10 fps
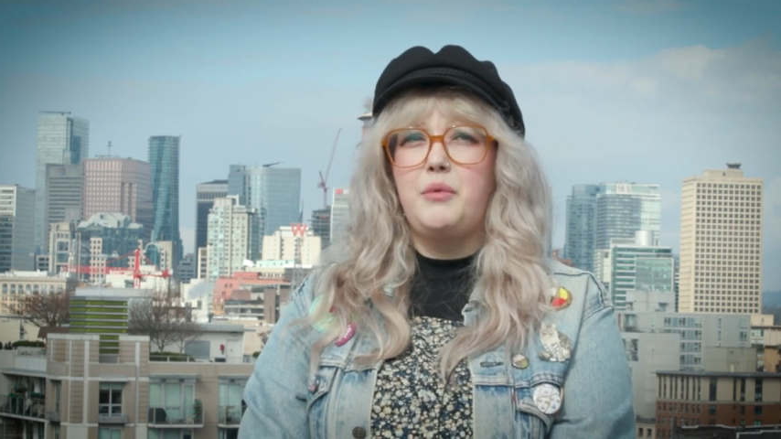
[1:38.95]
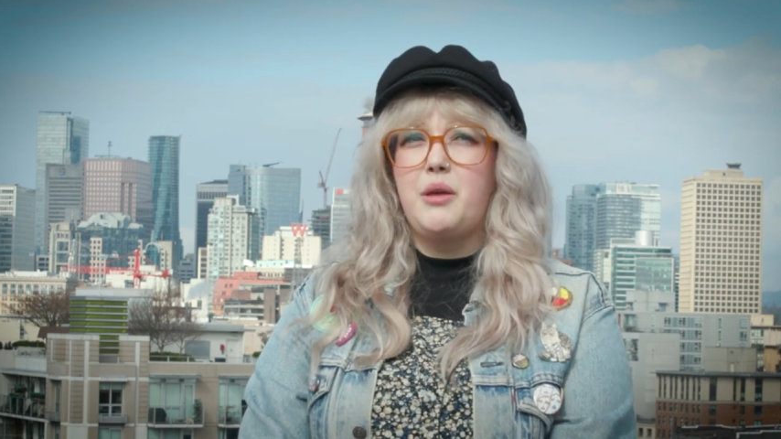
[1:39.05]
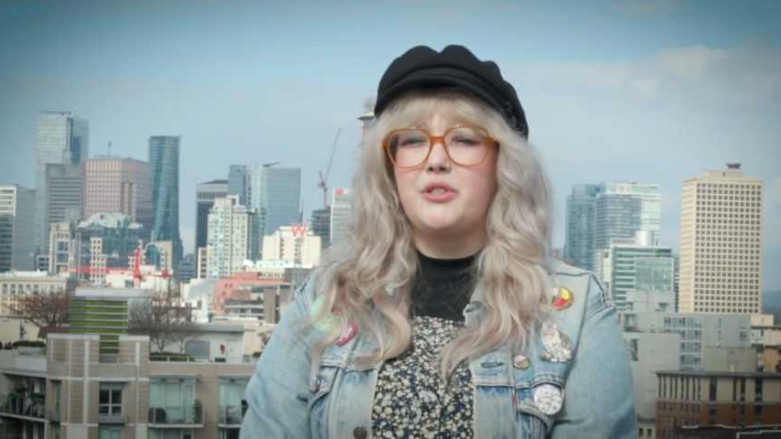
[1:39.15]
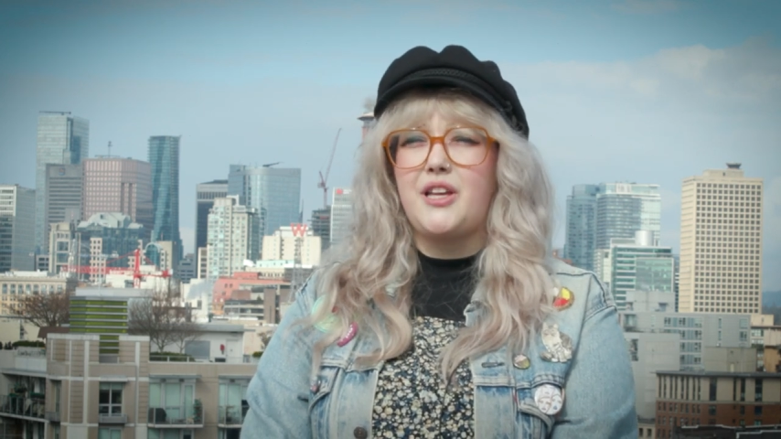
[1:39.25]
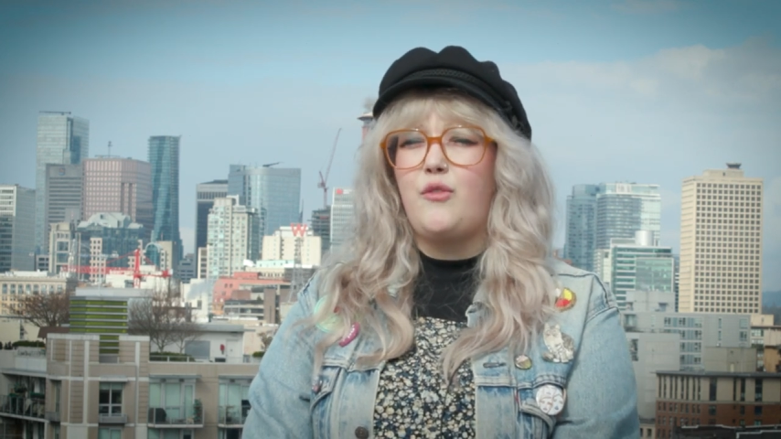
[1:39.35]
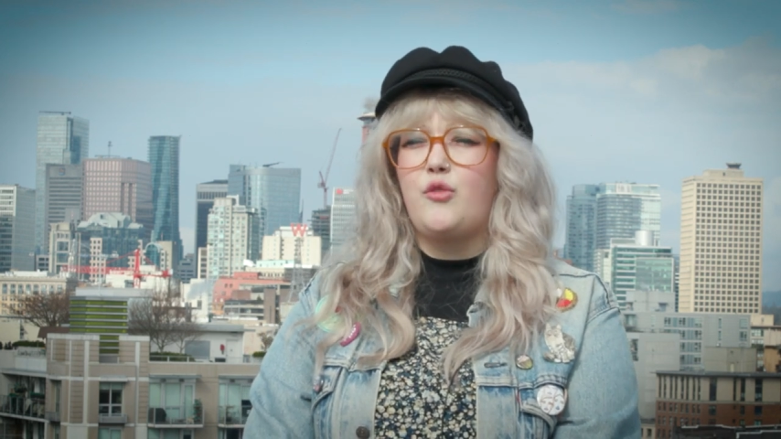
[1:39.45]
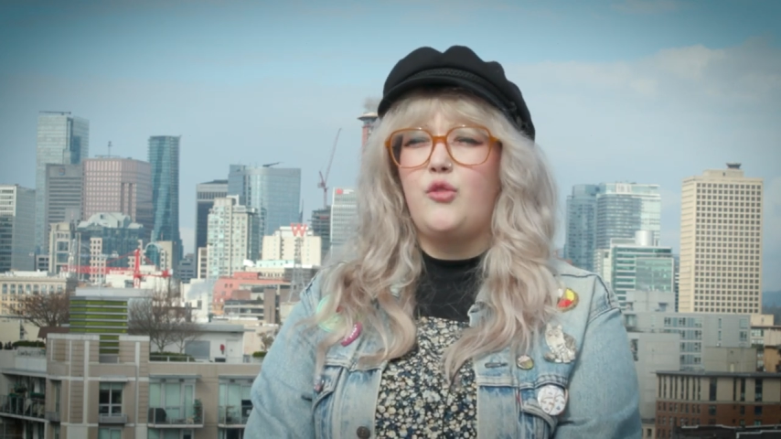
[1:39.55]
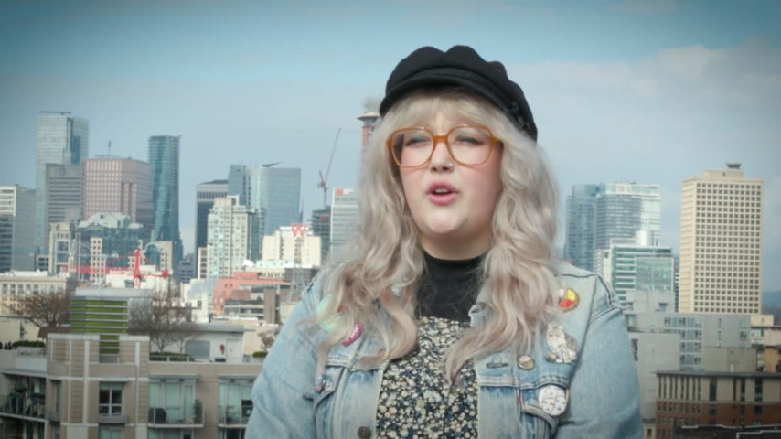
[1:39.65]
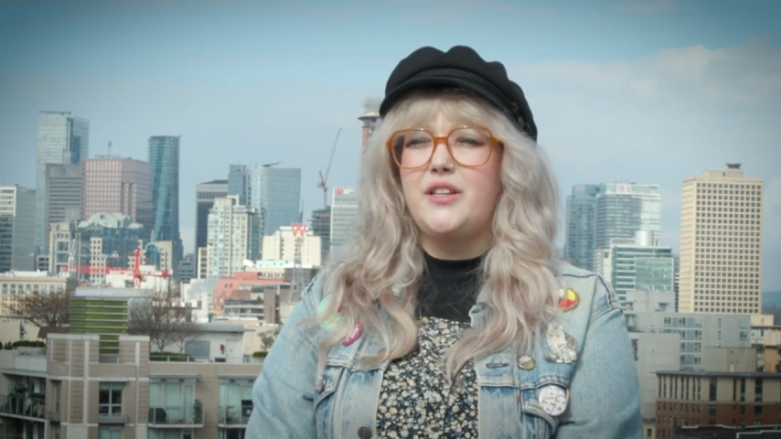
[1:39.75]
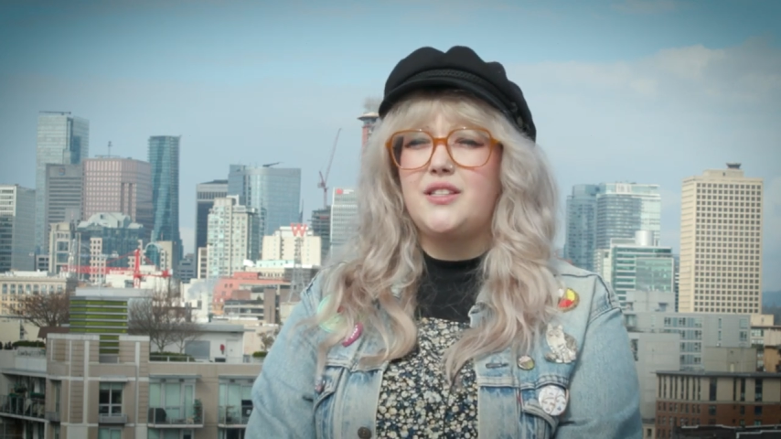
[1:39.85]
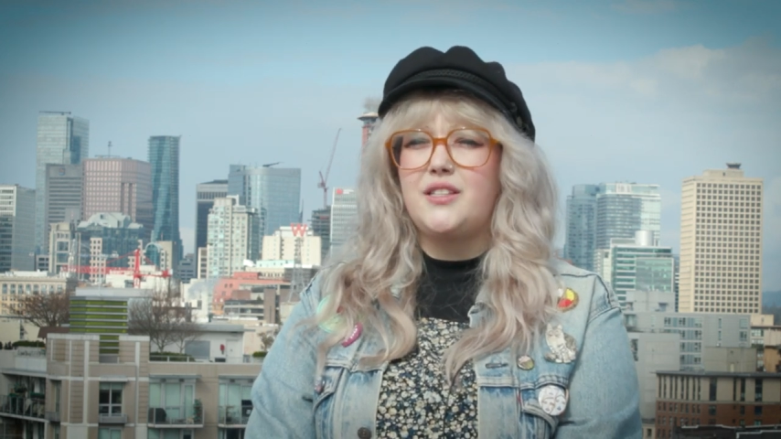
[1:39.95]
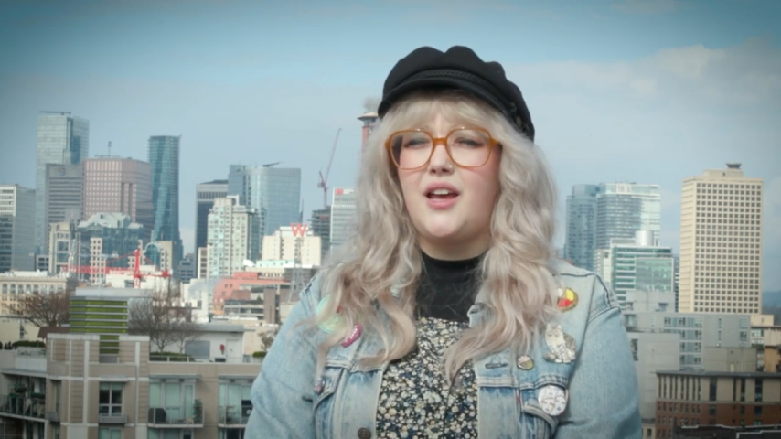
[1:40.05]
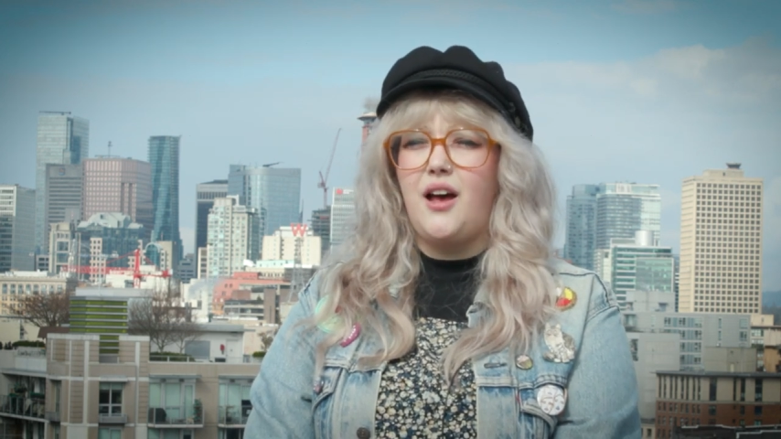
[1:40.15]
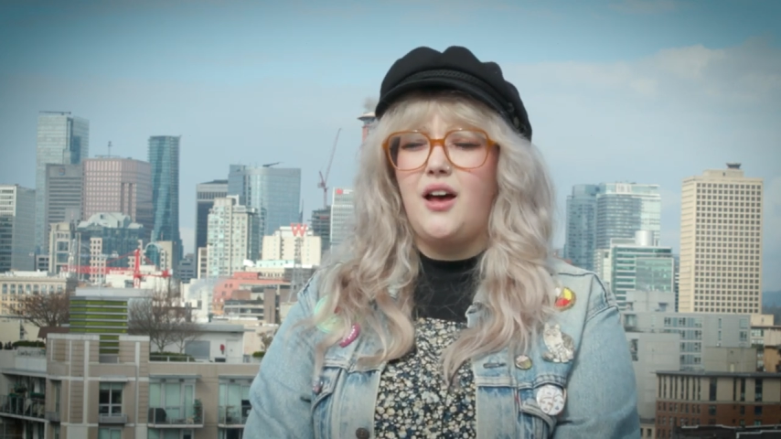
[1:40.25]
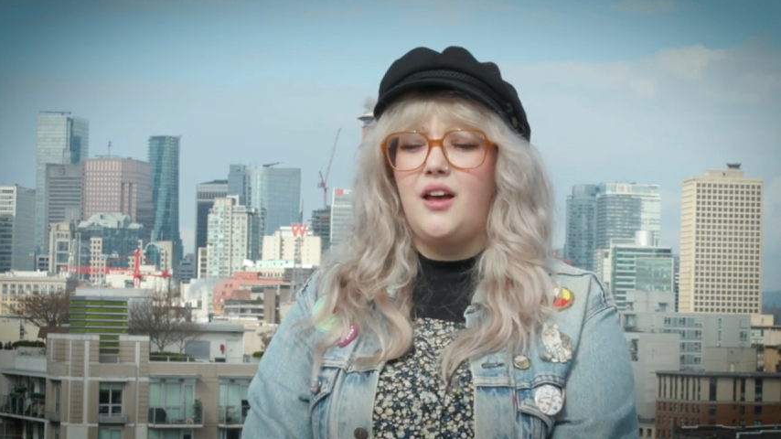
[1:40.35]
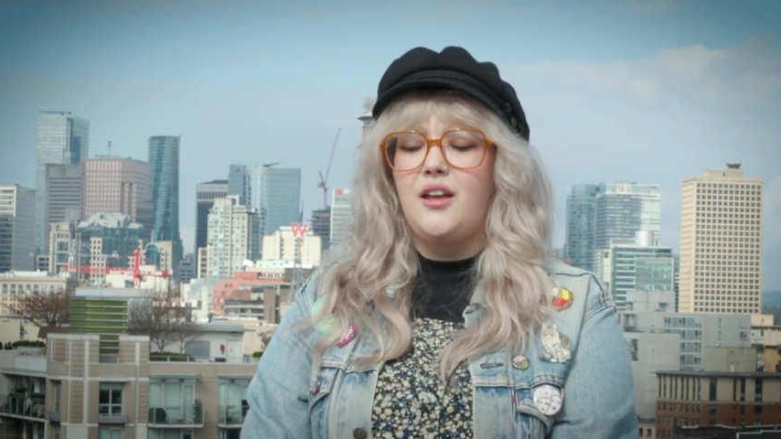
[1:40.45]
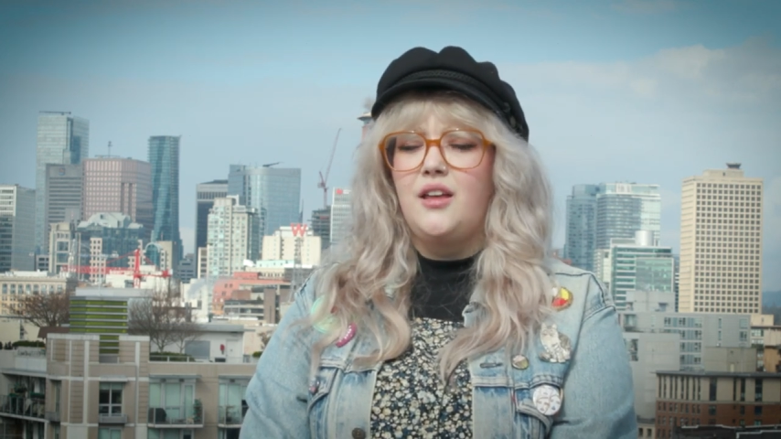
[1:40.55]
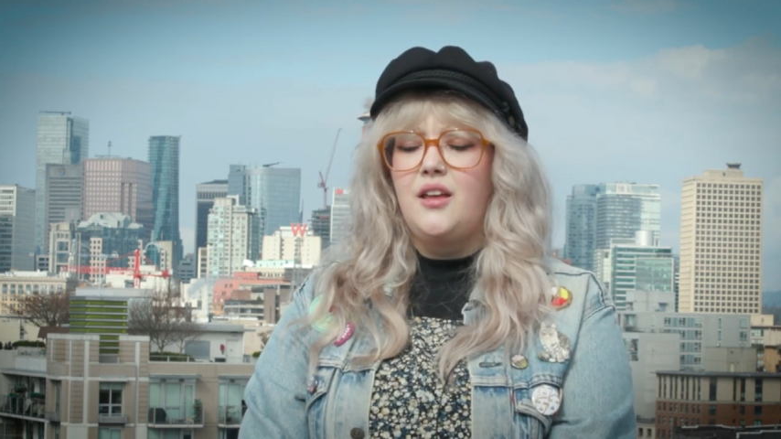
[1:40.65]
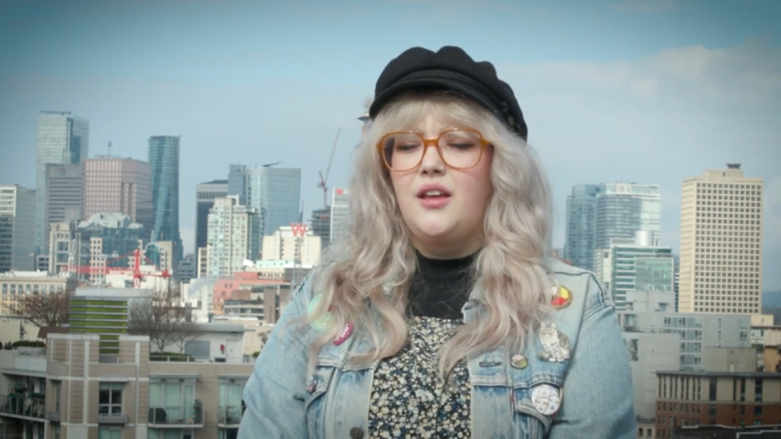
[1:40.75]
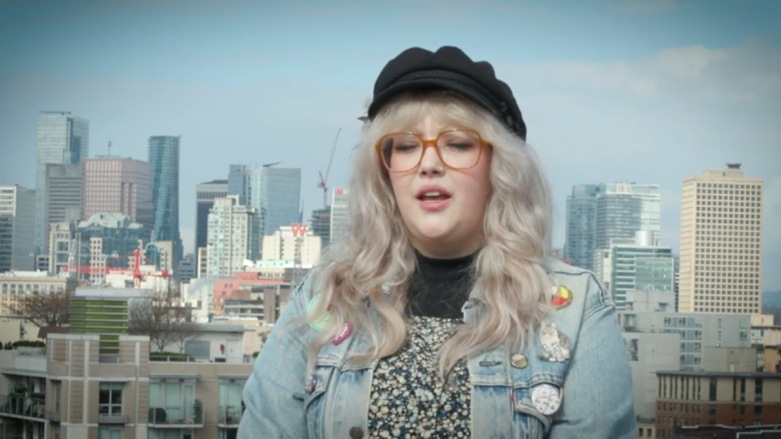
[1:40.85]
be able to have a voice
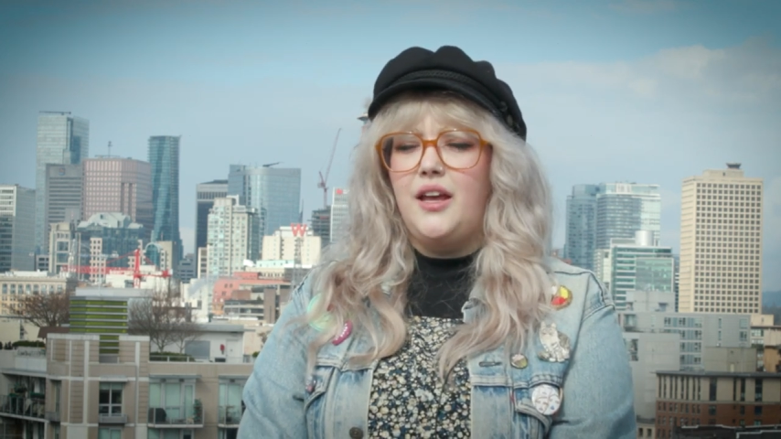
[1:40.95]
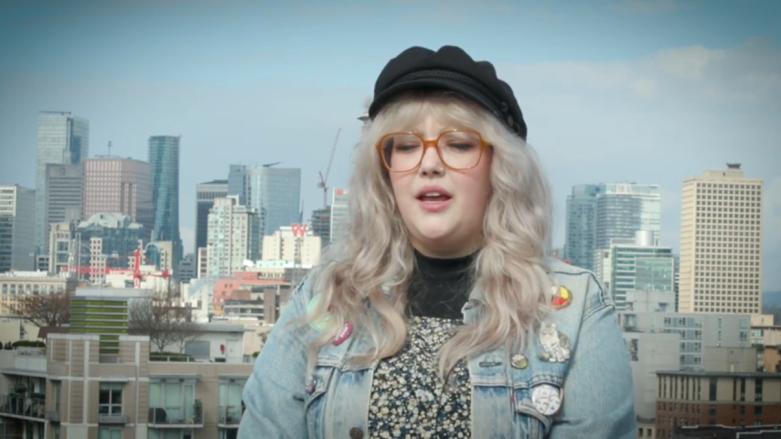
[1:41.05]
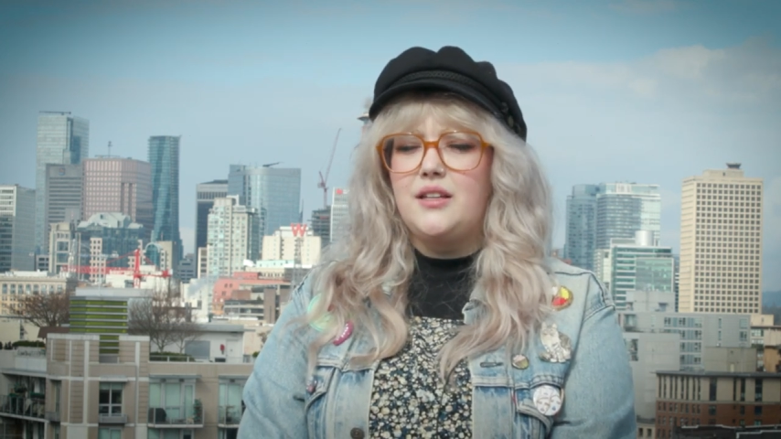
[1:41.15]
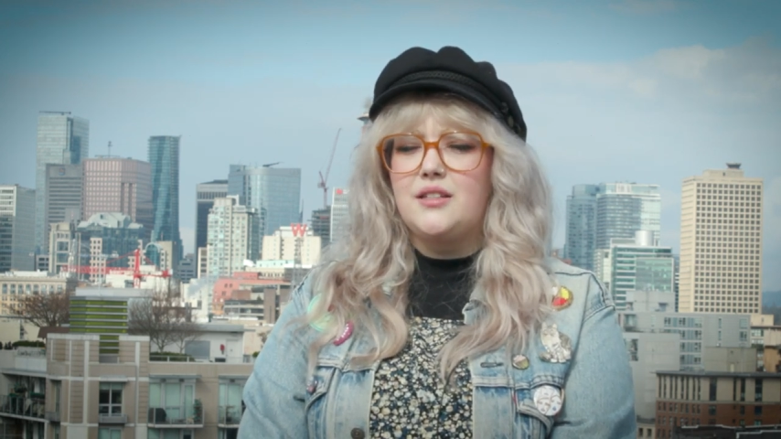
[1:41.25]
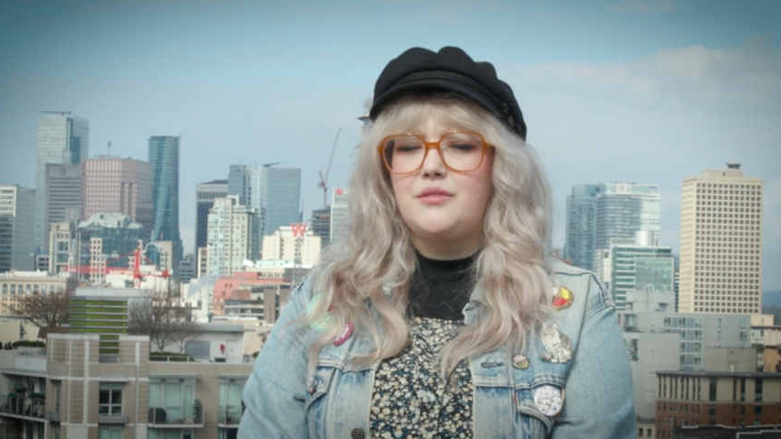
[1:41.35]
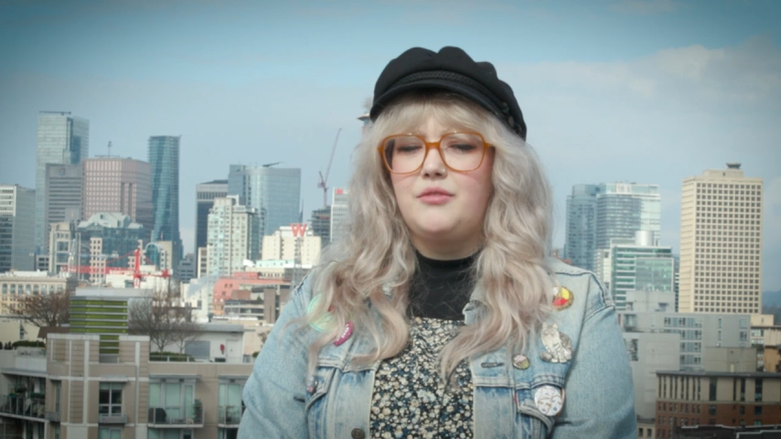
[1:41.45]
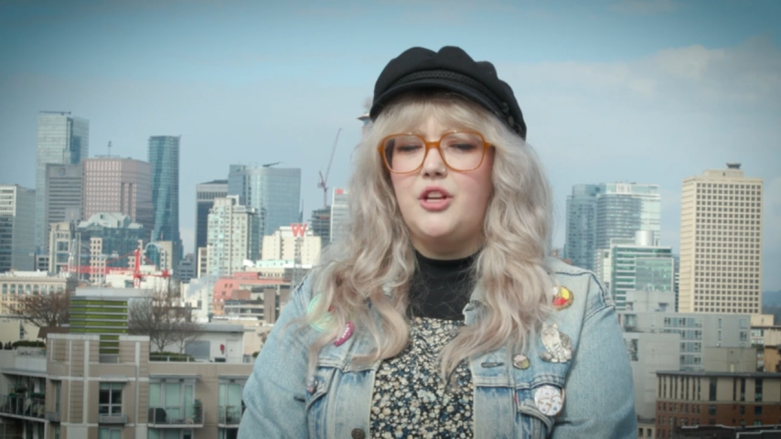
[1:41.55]
and,